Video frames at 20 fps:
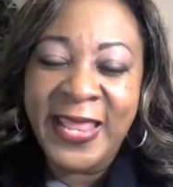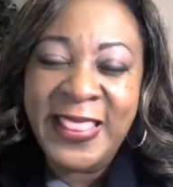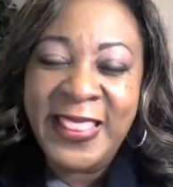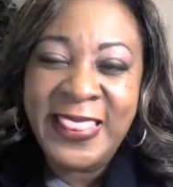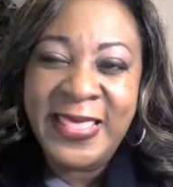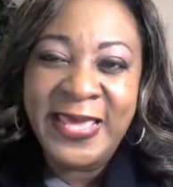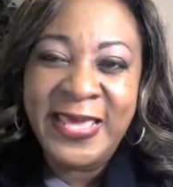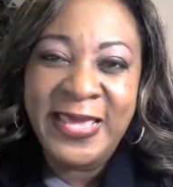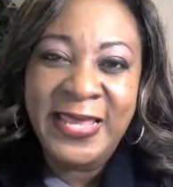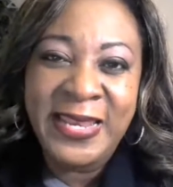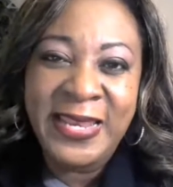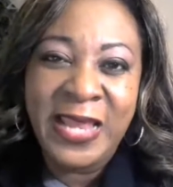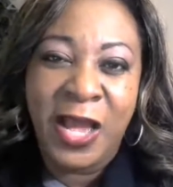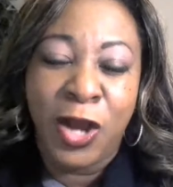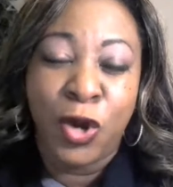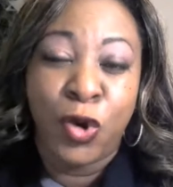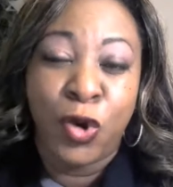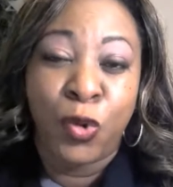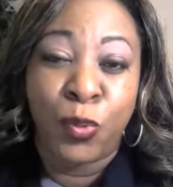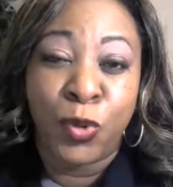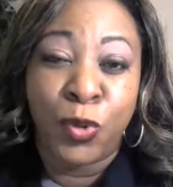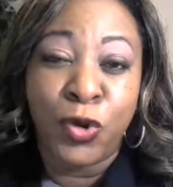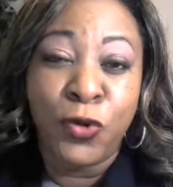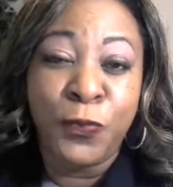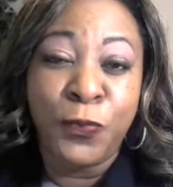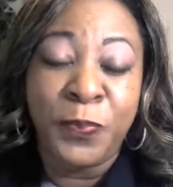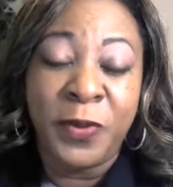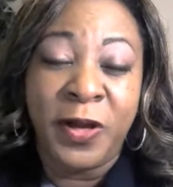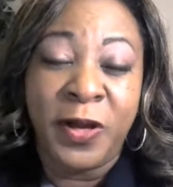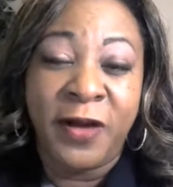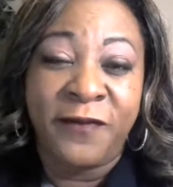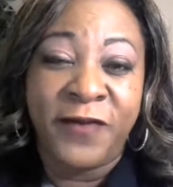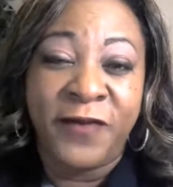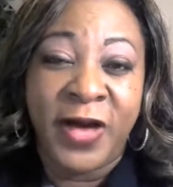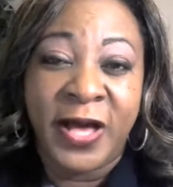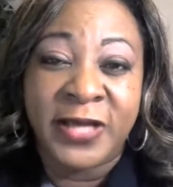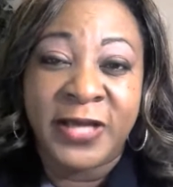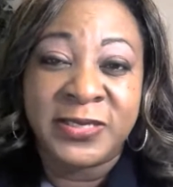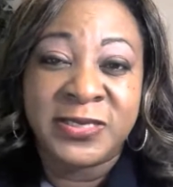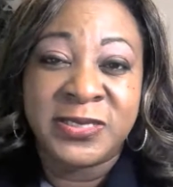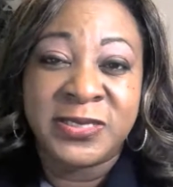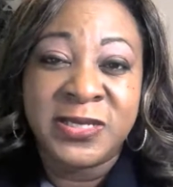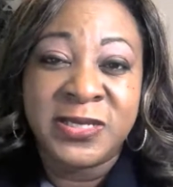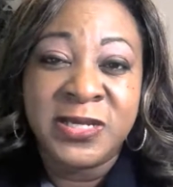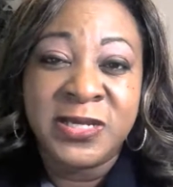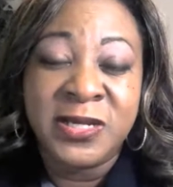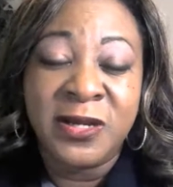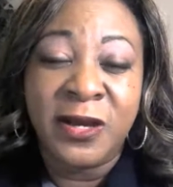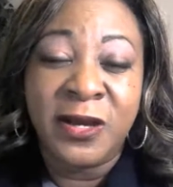And then a group of us